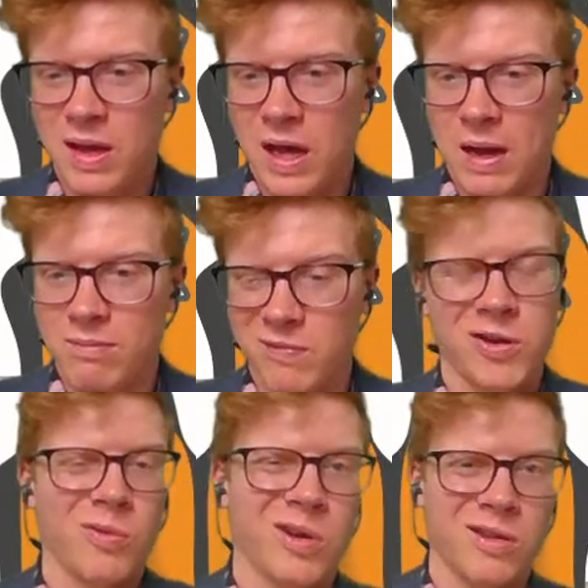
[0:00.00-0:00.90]
If you
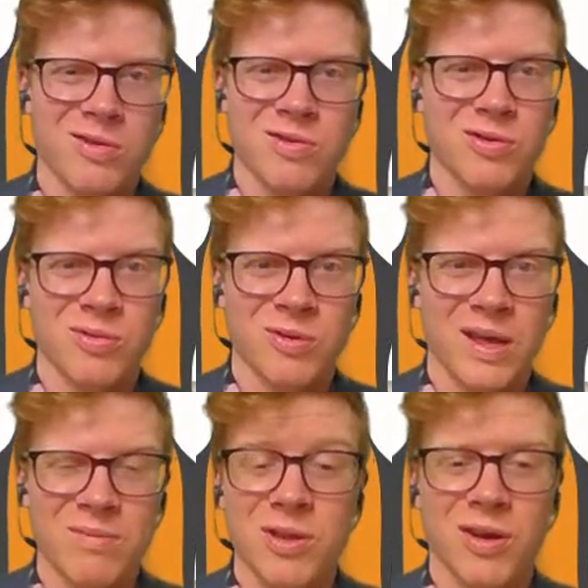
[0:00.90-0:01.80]
don't want to use your normal
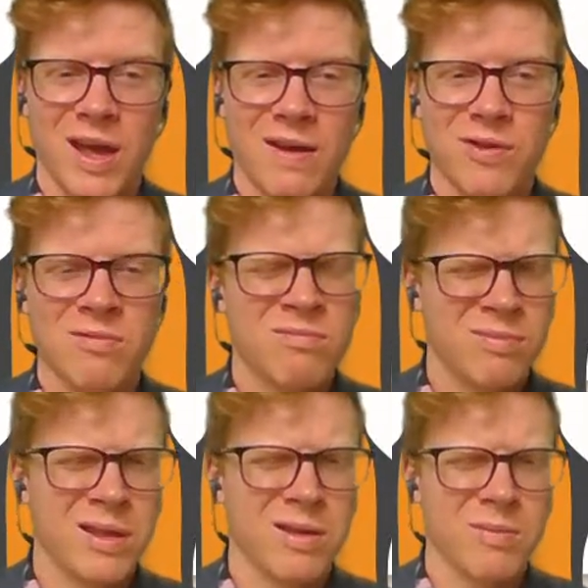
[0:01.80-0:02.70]
name, you don't have to.
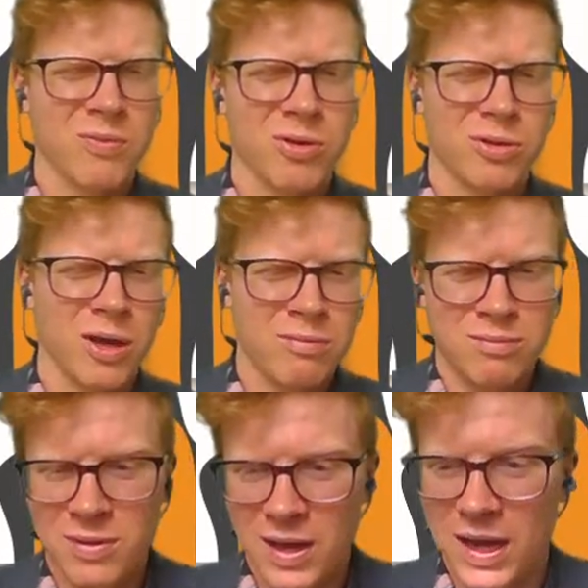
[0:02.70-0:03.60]
Please don't be rude though.
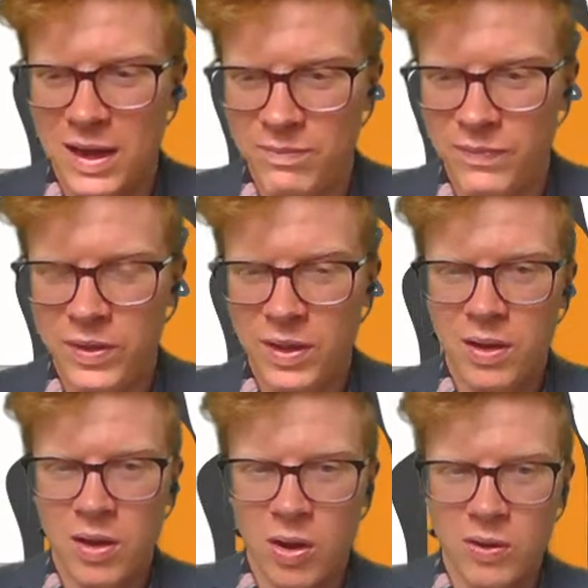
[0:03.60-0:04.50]

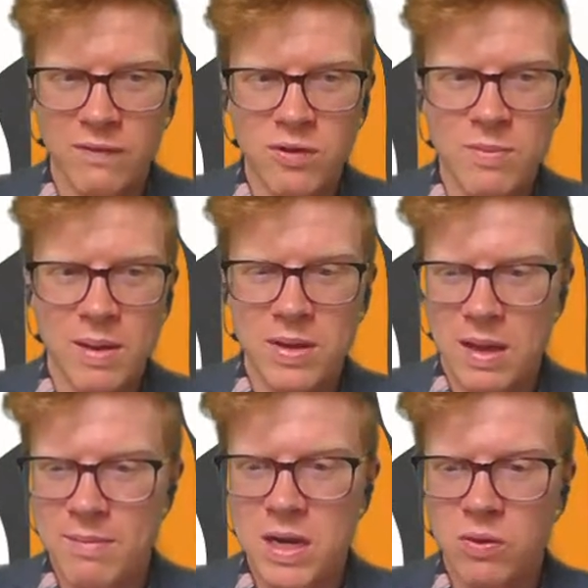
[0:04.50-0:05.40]
I'll give you maybe a
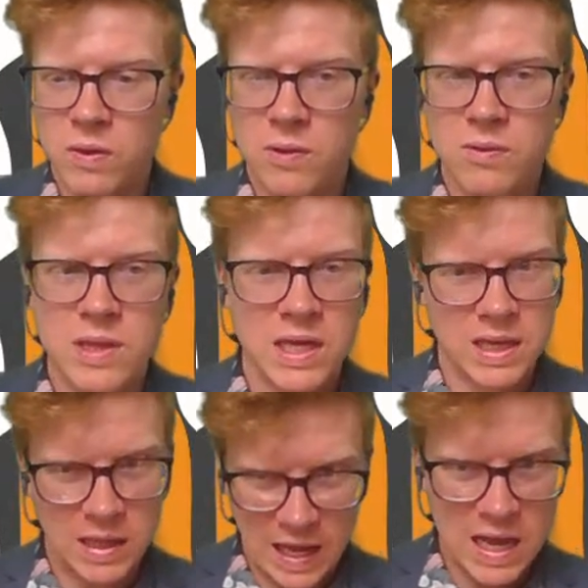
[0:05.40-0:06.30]
minute or two to
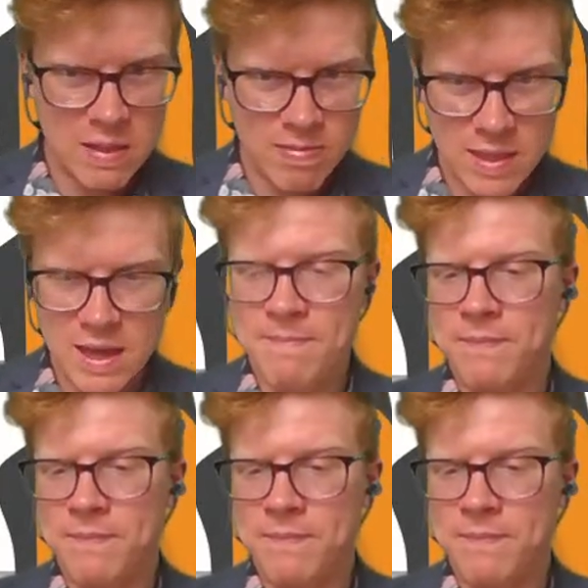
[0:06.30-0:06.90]
get in there.